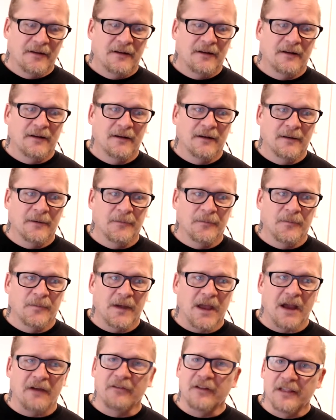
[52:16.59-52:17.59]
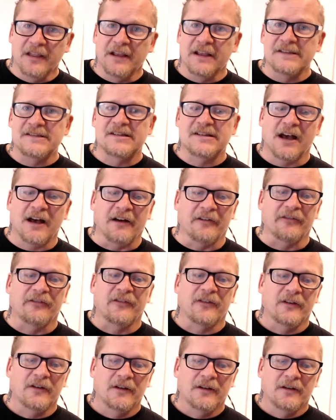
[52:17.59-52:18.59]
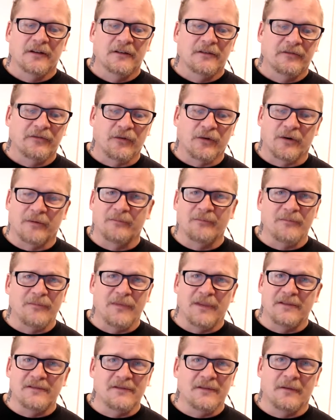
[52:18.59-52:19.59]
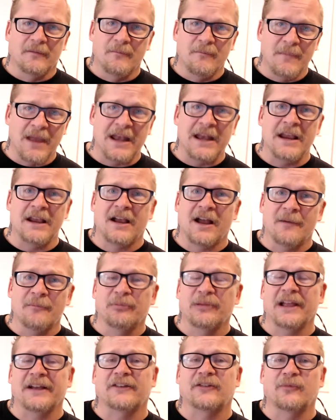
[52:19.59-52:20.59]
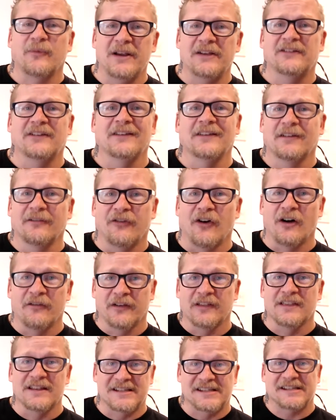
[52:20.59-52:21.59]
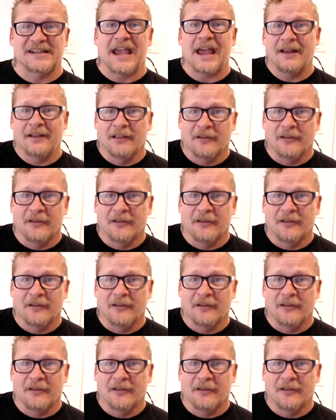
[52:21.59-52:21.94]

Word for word: Um, everything is tough for many complex reasons involving the scale